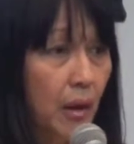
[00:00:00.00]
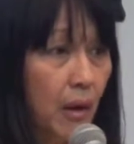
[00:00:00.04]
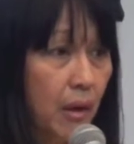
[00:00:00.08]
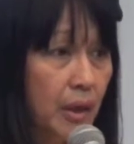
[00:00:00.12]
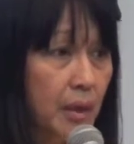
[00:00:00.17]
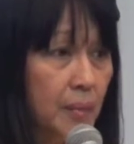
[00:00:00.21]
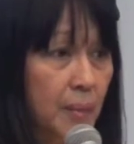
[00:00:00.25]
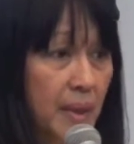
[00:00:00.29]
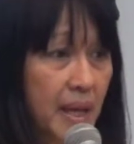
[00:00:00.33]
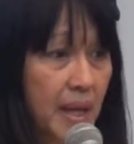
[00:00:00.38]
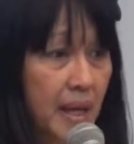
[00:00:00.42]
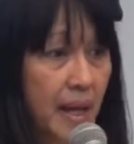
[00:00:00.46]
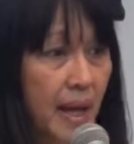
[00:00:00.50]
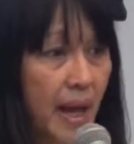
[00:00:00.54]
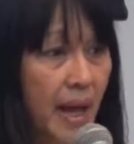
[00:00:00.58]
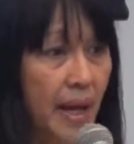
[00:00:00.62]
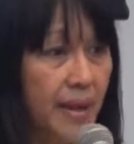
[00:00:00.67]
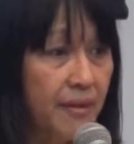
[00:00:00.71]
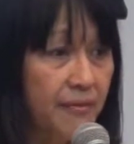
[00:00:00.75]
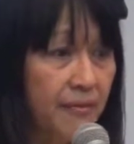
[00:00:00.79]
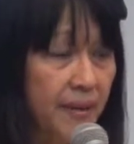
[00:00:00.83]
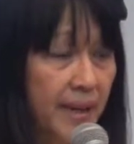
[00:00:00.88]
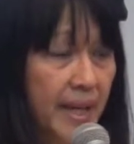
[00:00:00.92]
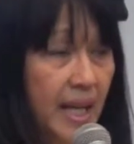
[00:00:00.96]
economy
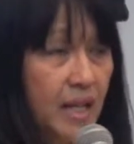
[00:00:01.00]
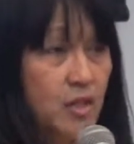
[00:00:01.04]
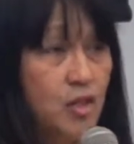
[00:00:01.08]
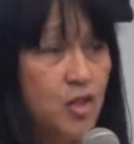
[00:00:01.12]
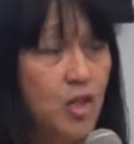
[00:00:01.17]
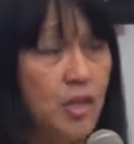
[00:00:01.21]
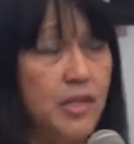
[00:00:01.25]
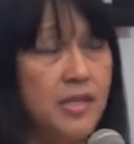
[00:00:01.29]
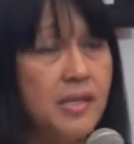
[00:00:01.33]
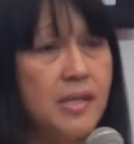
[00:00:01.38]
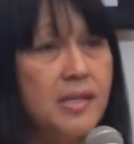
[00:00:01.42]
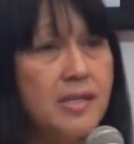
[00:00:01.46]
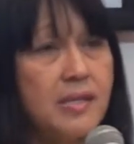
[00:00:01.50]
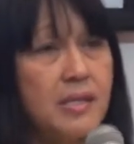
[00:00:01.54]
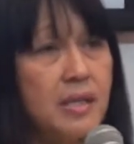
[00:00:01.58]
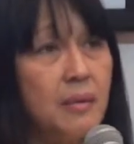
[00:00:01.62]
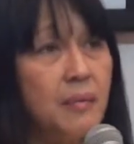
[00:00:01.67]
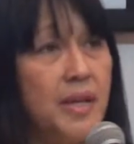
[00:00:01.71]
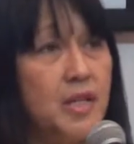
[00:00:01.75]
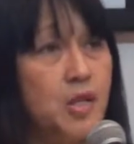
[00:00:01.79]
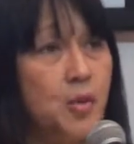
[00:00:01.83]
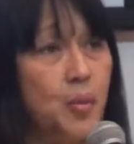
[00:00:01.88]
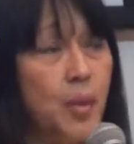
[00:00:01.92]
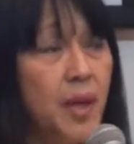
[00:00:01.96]
and financial
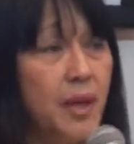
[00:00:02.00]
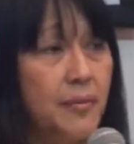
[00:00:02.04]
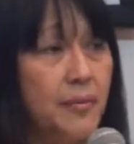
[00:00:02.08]
system as